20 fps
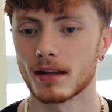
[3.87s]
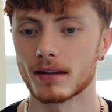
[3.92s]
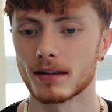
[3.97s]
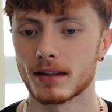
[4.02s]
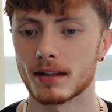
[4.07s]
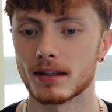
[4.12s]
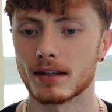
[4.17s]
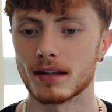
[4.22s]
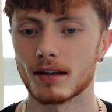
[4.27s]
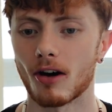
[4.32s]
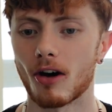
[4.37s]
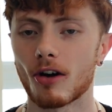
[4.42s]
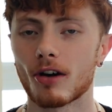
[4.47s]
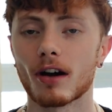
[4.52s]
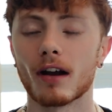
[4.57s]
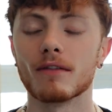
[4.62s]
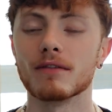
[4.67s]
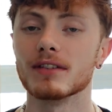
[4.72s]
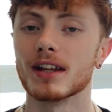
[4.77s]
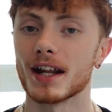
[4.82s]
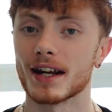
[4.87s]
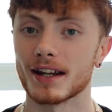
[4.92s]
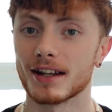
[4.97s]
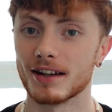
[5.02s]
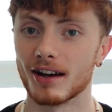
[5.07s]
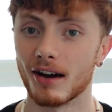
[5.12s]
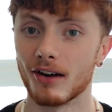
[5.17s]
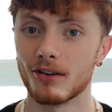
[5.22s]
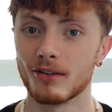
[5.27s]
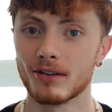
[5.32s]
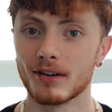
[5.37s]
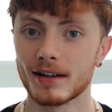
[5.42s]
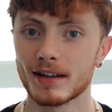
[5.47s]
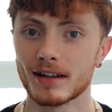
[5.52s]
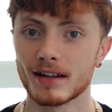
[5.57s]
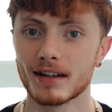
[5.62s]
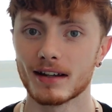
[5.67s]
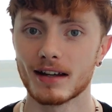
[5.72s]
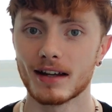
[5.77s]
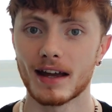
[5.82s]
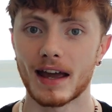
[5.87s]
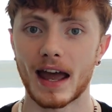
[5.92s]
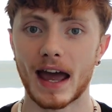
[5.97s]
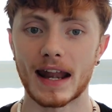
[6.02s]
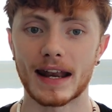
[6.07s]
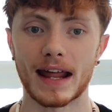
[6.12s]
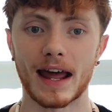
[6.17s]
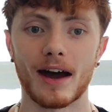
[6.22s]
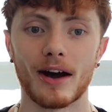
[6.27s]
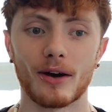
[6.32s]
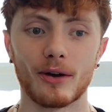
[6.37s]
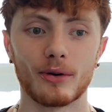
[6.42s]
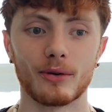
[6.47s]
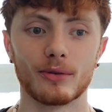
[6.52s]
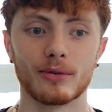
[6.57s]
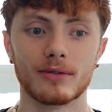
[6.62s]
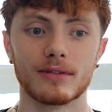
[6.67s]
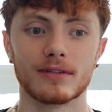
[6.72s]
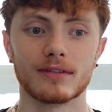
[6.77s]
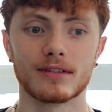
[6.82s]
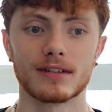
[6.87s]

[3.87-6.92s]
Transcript: the art of letting go and how